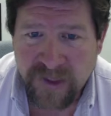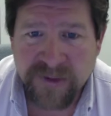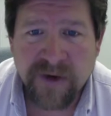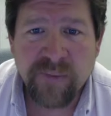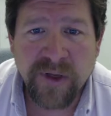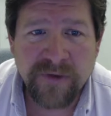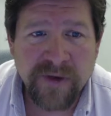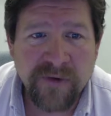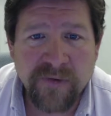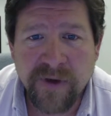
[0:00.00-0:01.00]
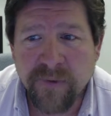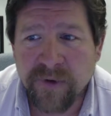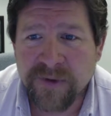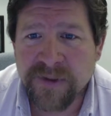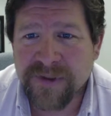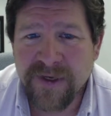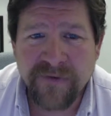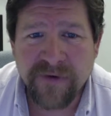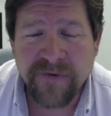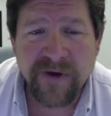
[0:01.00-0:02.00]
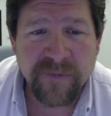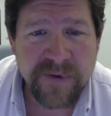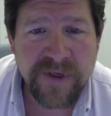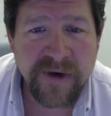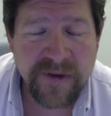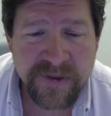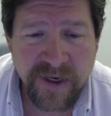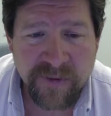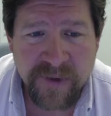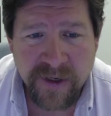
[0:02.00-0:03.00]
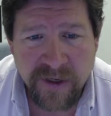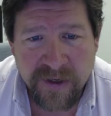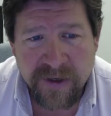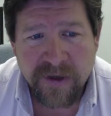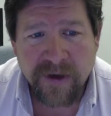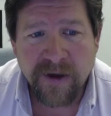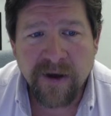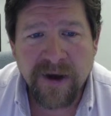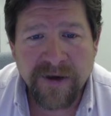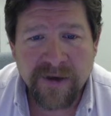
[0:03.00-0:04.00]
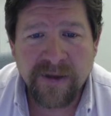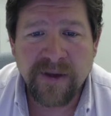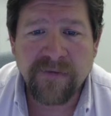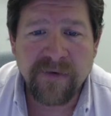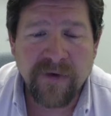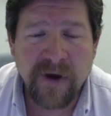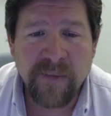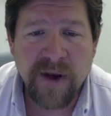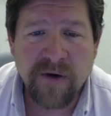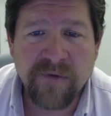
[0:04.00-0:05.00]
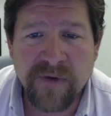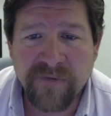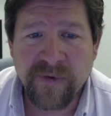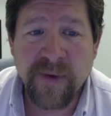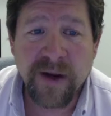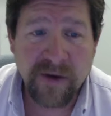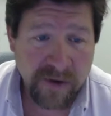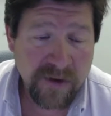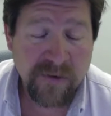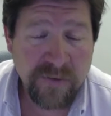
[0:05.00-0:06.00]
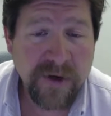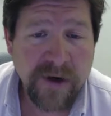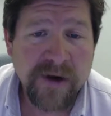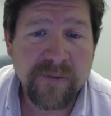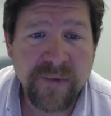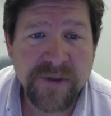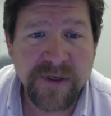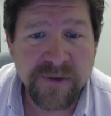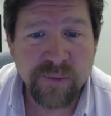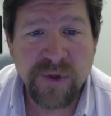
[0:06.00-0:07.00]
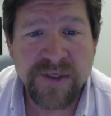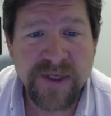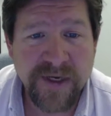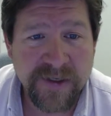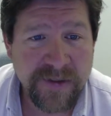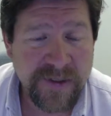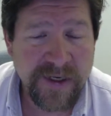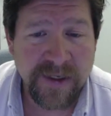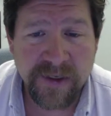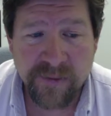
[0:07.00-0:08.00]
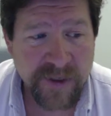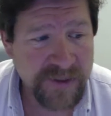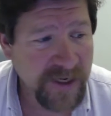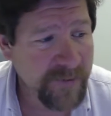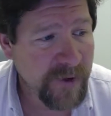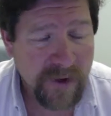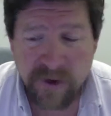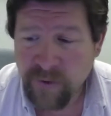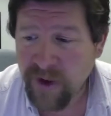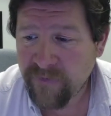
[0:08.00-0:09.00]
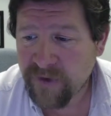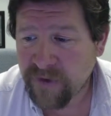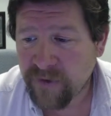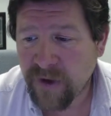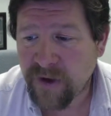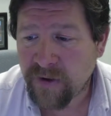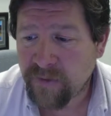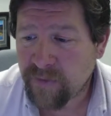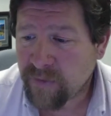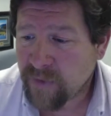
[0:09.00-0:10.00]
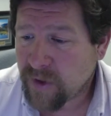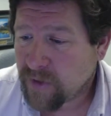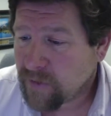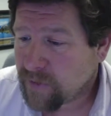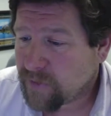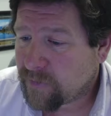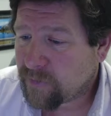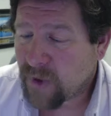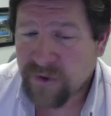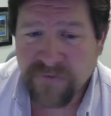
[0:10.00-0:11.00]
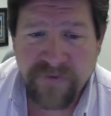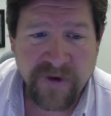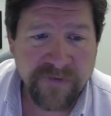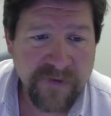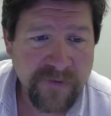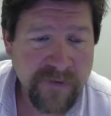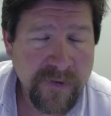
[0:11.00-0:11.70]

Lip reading: template that only works 75% of the time. Ideally, if you've gone back over the feedback, you will get 100%. So please take a little bit of time. We have until March 5th